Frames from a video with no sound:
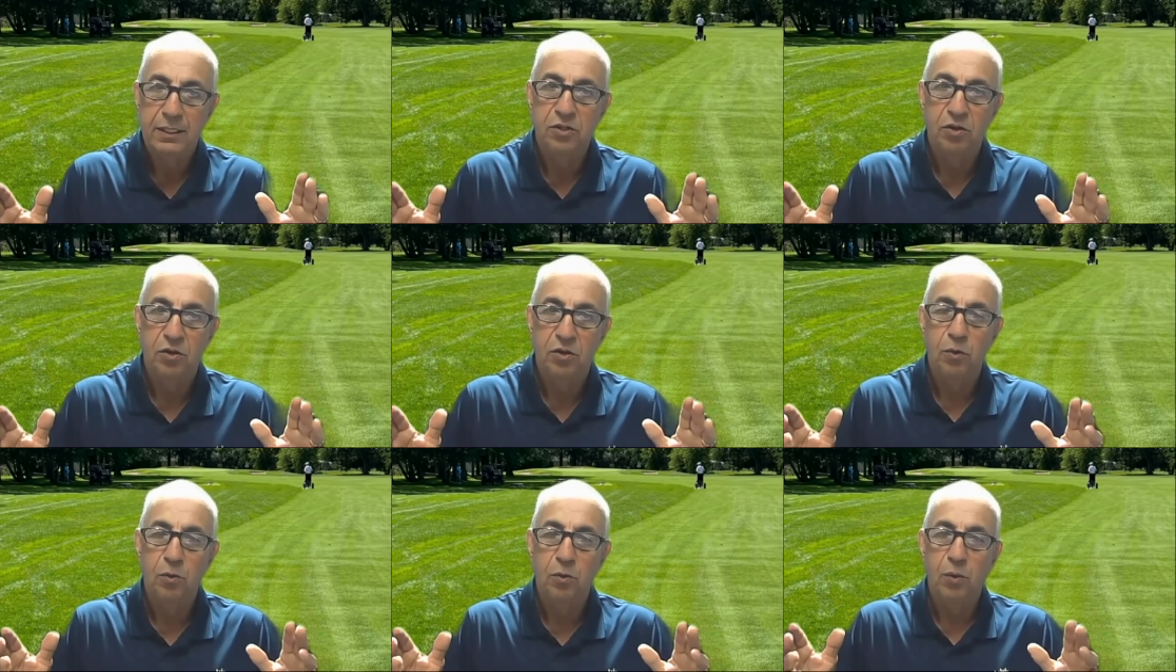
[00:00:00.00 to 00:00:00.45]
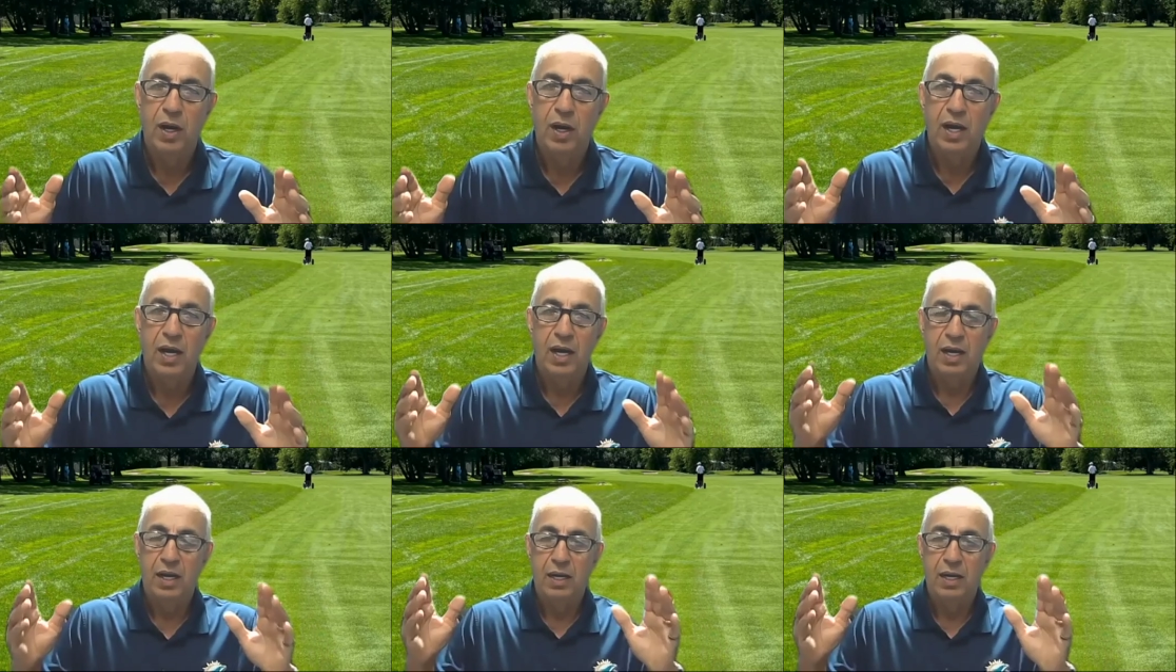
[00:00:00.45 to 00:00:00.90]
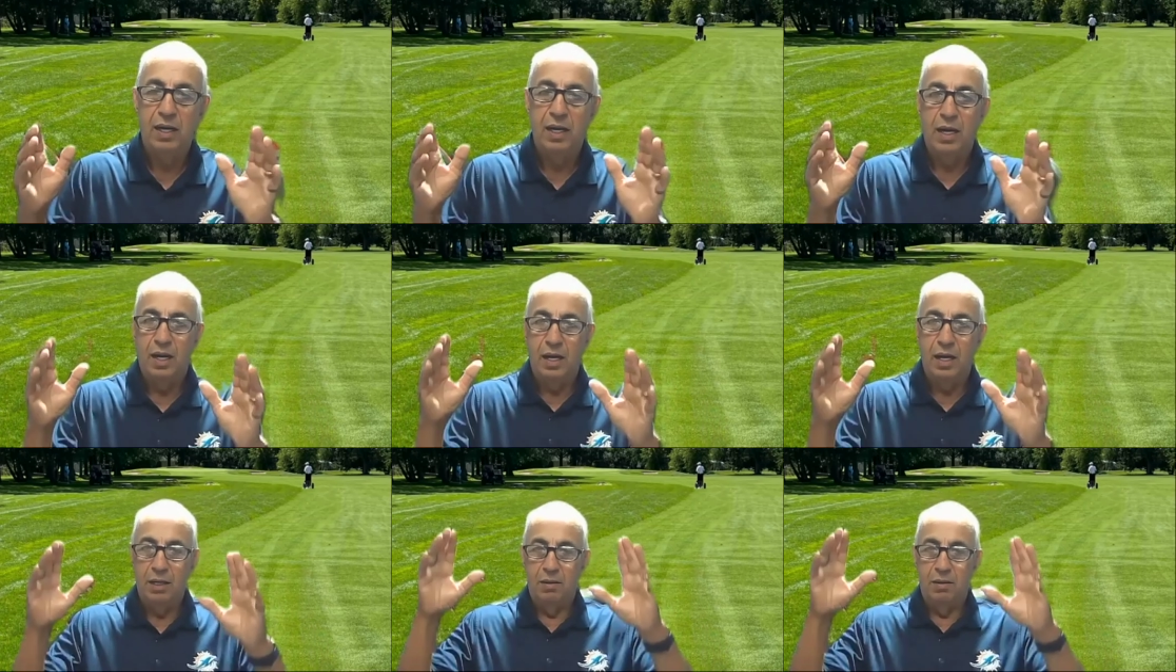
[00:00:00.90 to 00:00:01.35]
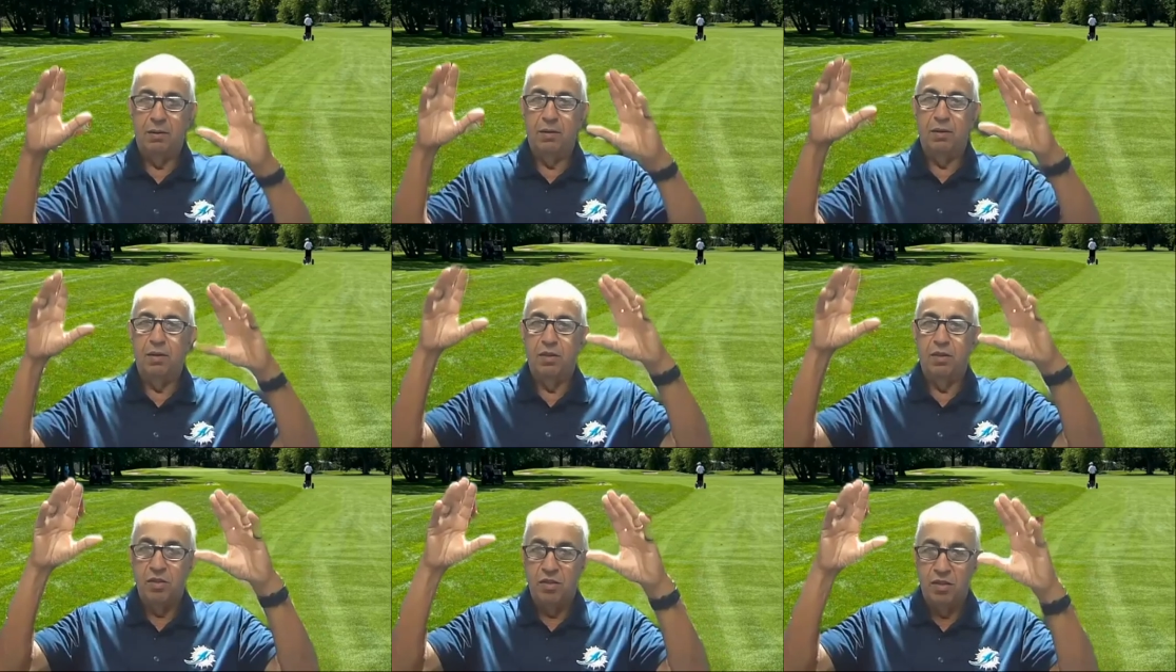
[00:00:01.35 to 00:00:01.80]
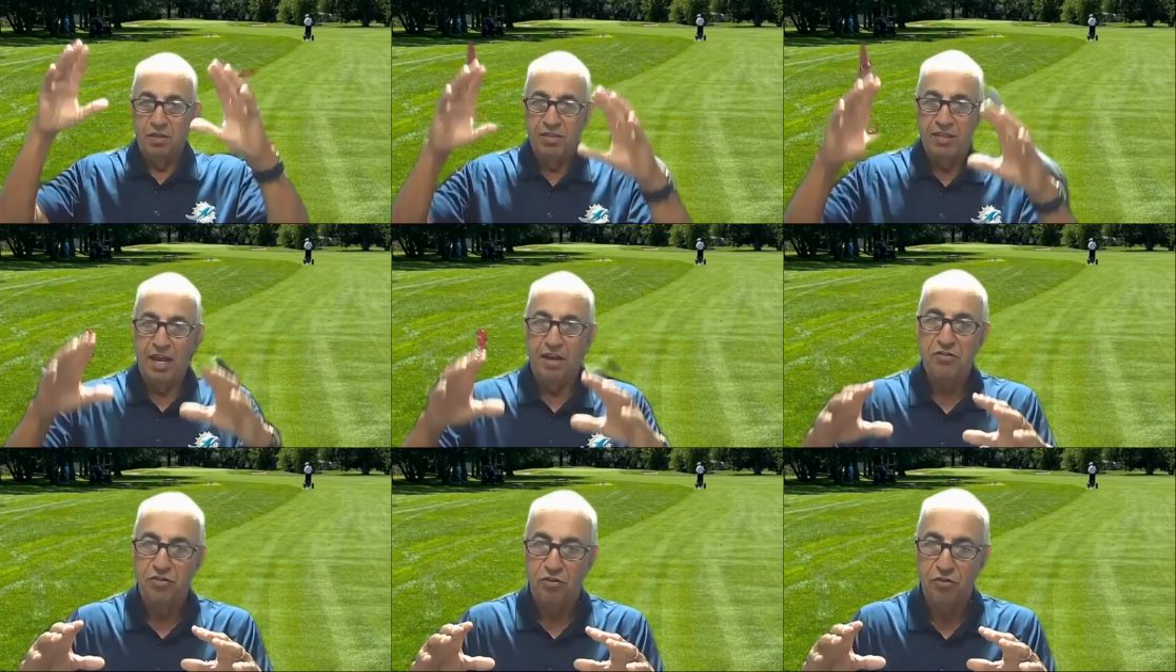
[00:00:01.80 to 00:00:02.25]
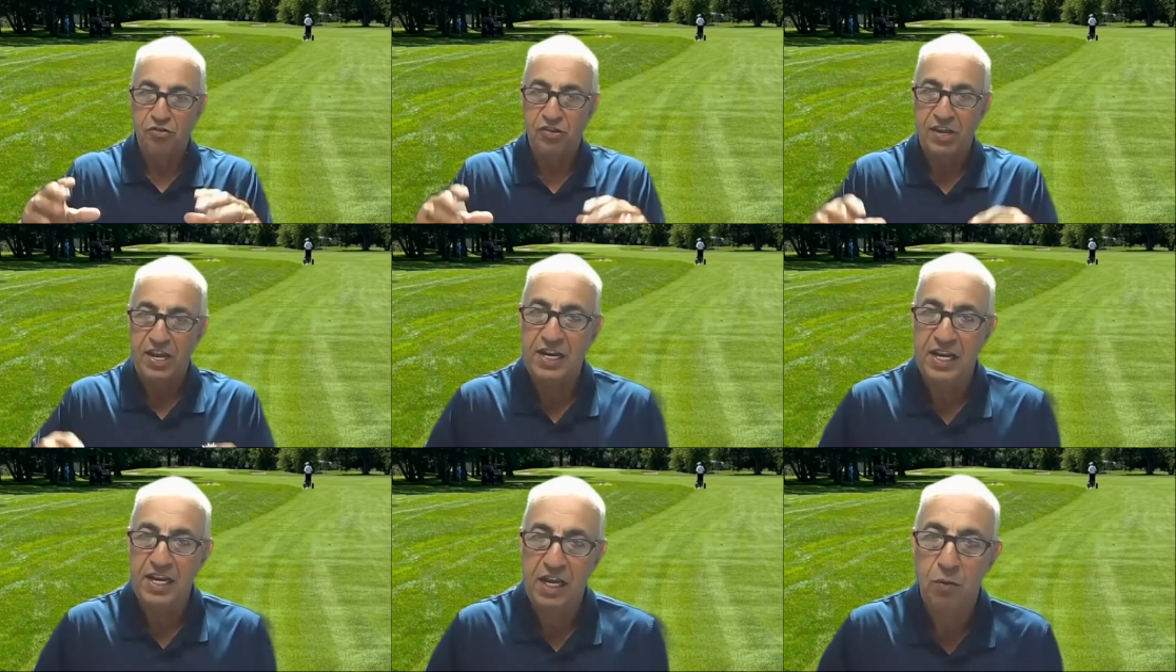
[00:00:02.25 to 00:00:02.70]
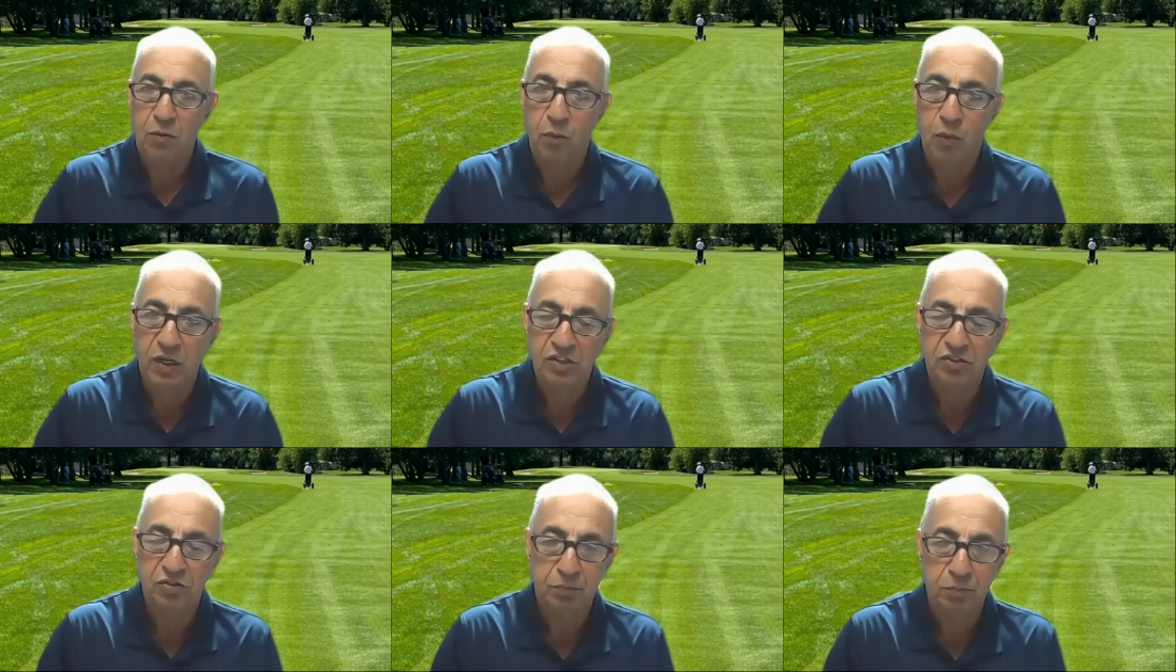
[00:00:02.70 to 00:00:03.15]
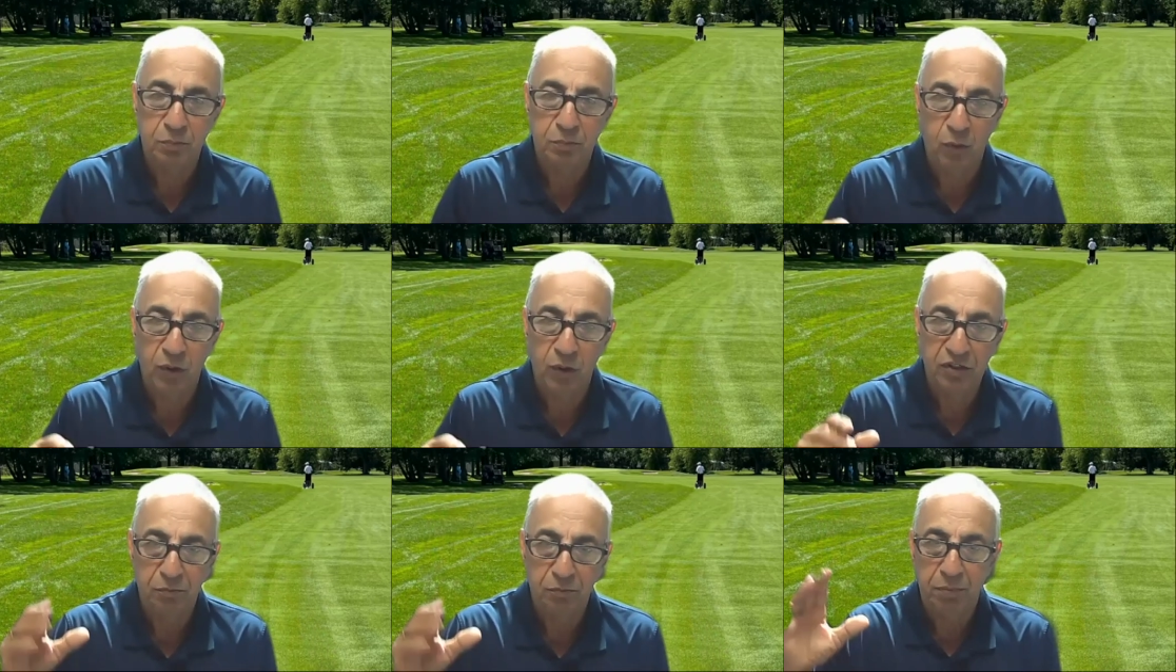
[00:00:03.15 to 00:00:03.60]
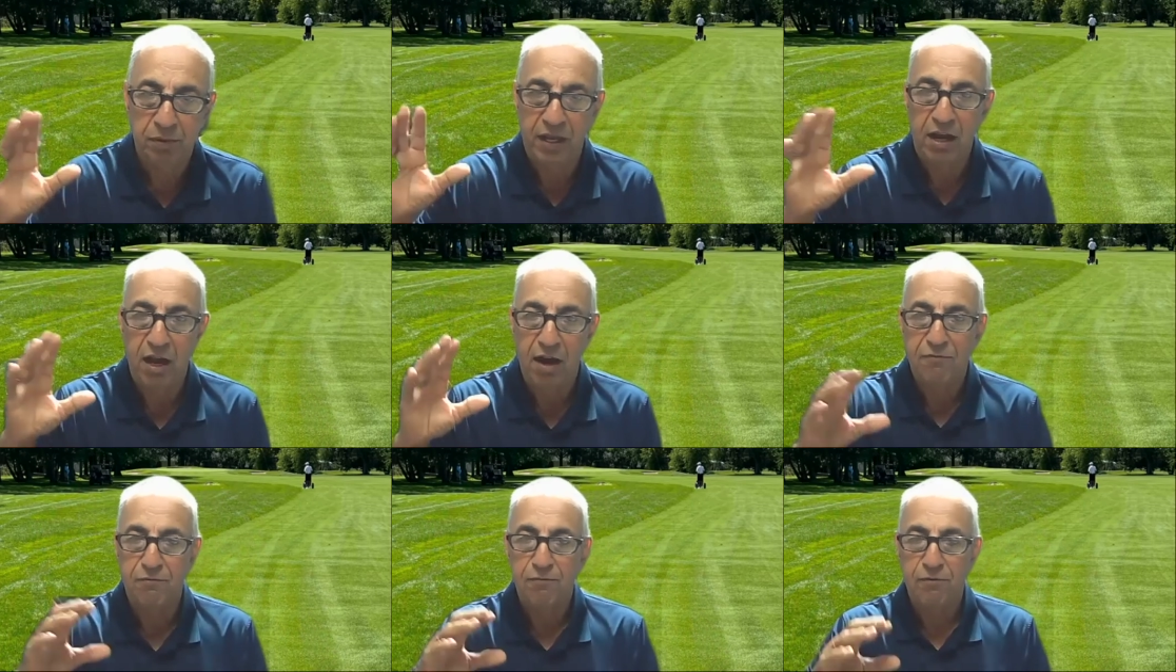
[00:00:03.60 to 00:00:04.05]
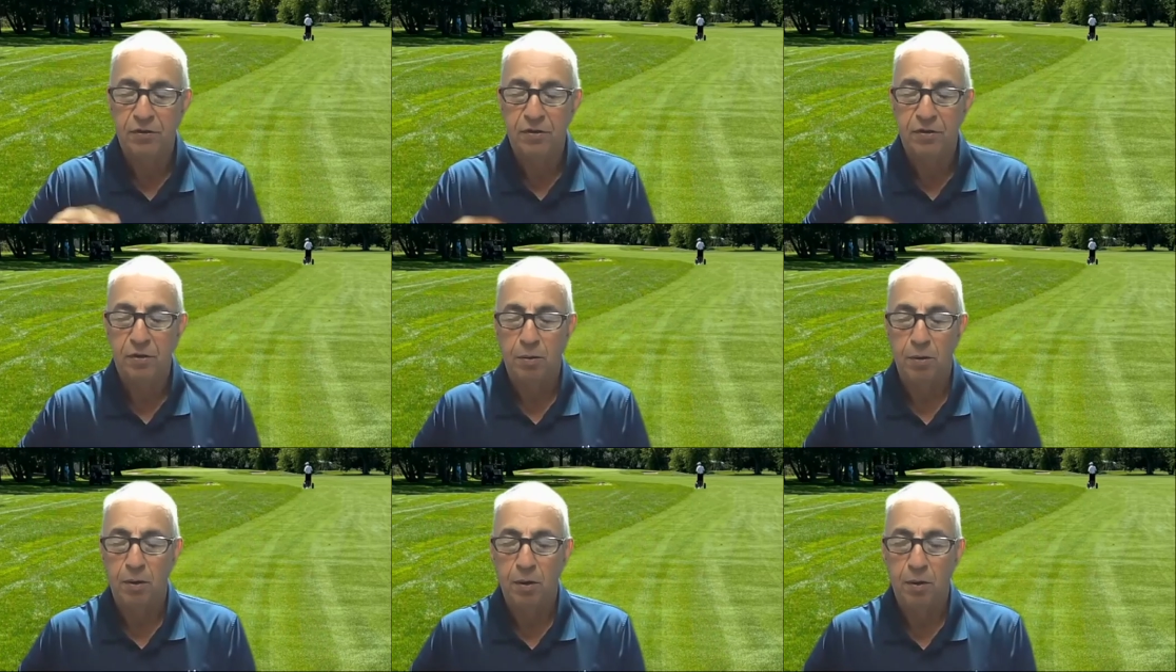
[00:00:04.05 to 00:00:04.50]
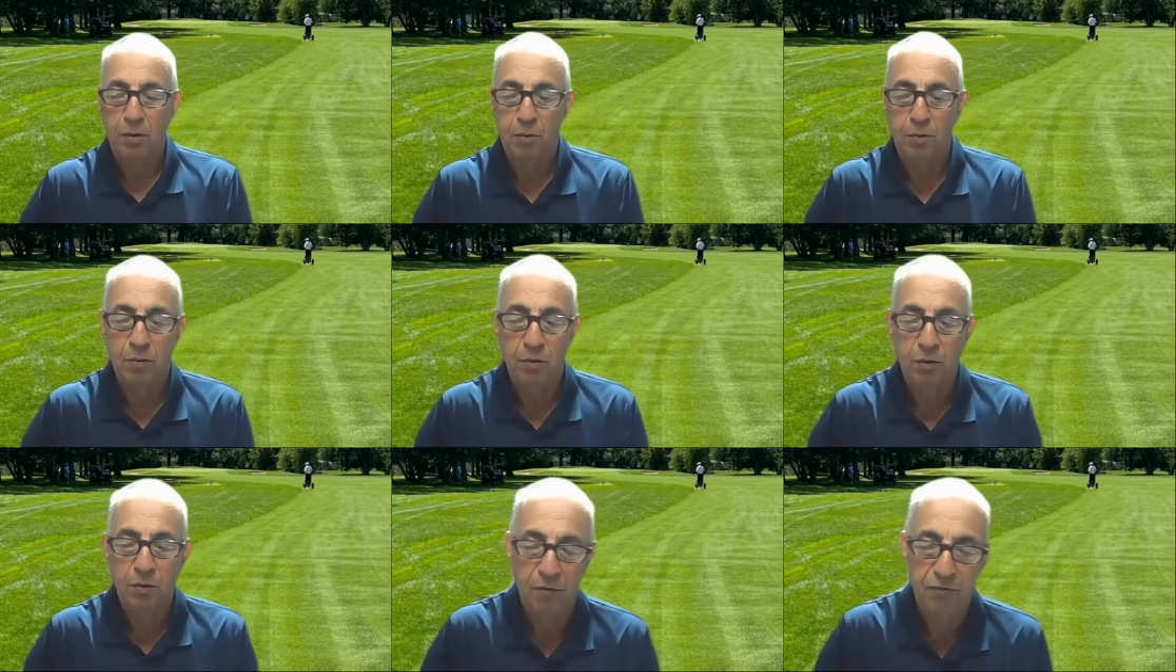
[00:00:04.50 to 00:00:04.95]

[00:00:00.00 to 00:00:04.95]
to uh, uh set your seating, which which playoff uh,